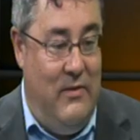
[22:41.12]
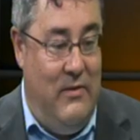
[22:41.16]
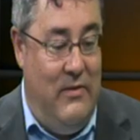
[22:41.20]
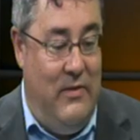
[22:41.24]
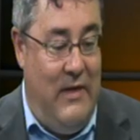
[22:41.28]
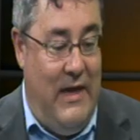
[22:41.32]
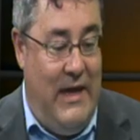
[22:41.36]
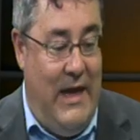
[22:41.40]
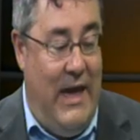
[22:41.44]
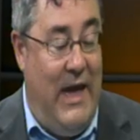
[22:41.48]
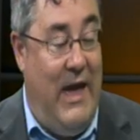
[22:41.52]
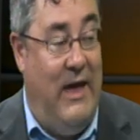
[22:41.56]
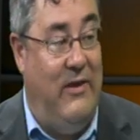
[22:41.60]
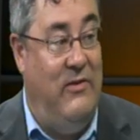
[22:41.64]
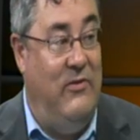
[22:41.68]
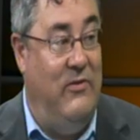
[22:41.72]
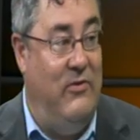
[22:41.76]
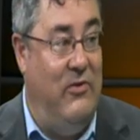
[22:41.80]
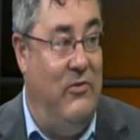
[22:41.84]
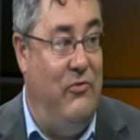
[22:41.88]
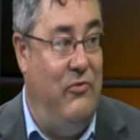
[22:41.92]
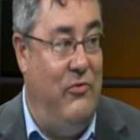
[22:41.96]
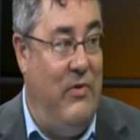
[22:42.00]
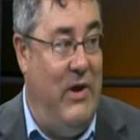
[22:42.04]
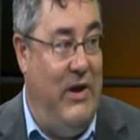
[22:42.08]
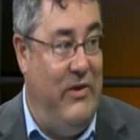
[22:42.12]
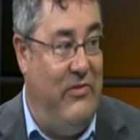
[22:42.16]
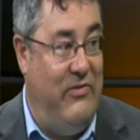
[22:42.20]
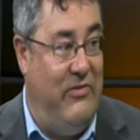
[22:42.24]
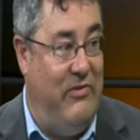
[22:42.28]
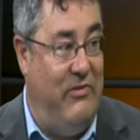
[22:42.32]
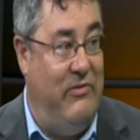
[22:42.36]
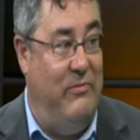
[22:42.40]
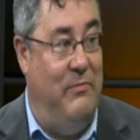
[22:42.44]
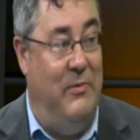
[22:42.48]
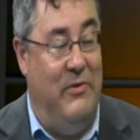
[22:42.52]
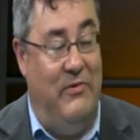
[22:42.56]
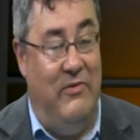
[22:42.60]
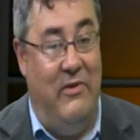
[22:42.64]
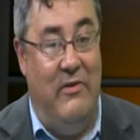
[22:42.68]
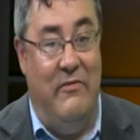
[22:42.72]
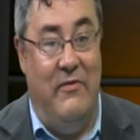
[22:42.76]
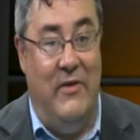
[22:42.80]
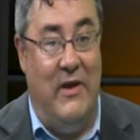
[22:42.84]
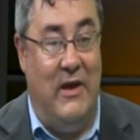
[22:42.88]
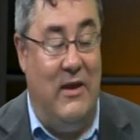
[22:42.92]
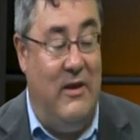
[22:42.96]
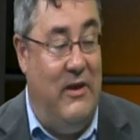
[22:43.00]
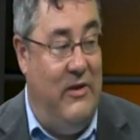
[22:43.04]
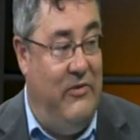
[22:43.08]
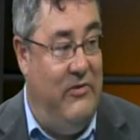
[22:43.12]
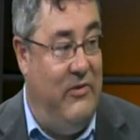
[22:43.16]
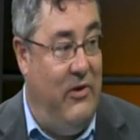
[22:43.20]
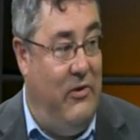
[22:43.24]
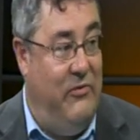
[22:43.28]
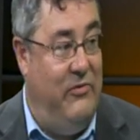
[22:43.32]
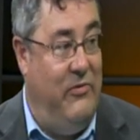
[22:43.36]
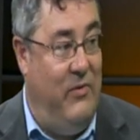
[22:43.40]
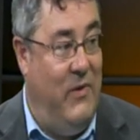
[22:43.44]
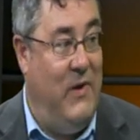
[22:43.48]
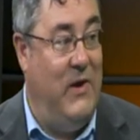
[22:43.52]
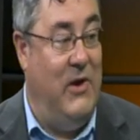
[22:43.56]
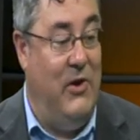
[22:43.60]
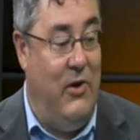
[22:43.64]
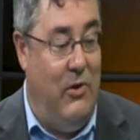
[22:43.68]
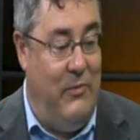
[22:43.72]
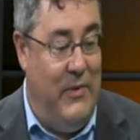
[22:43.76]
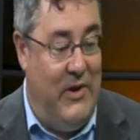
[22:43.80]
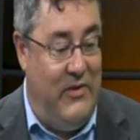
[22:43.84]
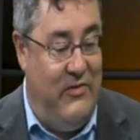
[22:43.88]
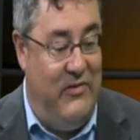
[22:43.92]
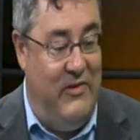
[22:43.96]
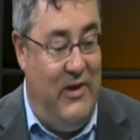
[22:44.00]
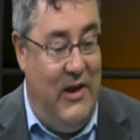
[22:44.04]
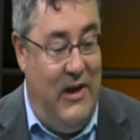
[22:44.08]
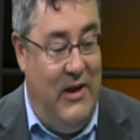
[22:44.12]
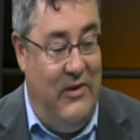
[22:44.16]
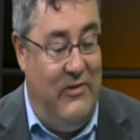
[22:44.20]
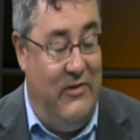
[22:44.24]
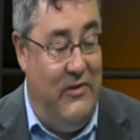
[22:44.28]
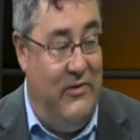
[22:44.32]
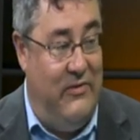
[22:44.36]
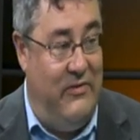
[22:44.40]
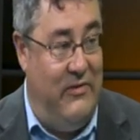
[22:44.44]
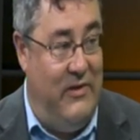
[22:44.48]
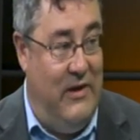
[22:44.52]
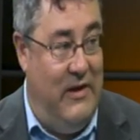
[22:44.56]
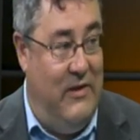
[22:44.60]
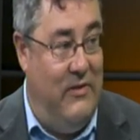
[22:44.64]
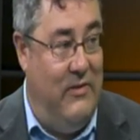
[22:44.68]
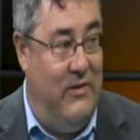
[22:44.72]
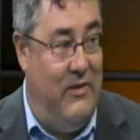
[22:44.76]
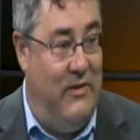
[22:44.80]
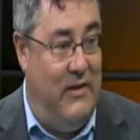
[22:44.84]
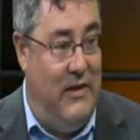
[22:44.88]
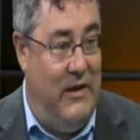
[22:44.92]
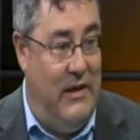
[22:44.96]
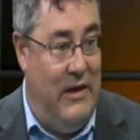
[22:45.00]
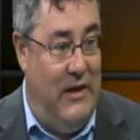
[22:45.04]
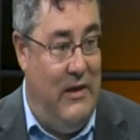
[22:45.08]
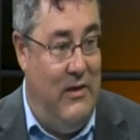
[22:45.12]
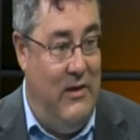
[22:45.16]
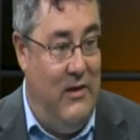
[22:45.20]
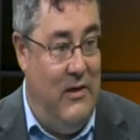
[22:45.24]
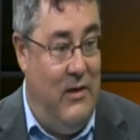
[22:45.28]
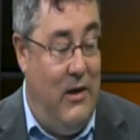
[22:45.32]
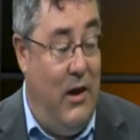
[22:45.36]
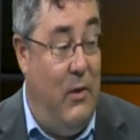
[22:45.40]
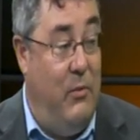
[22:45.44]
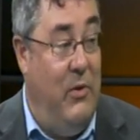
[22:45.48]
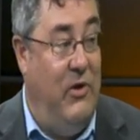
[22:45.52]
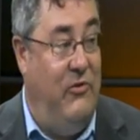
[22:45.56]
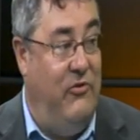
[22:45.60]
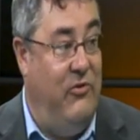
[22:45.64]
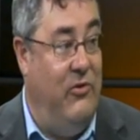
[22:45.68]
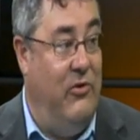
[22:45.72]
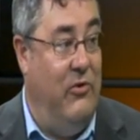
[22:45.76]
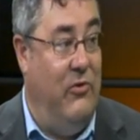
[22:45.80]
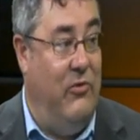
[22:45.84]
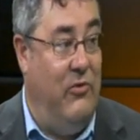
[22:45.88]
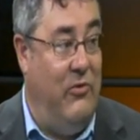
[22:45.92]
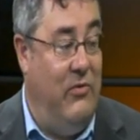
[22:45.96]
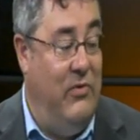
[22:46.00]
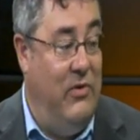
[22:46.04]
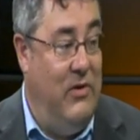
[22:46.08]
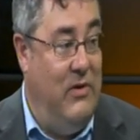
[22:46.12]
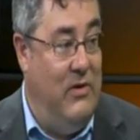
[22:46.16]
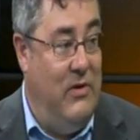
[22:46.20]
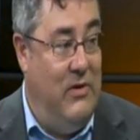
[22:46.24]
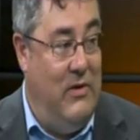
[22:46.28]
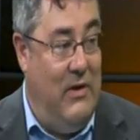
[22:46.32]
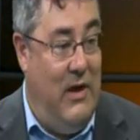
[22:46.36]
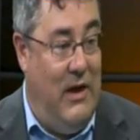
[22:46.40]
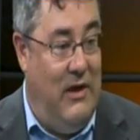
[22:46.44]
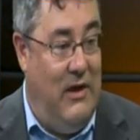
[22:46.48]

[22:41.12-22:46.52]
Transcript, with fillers: they hadn't addressed specifically socioeconomic status in the original uh,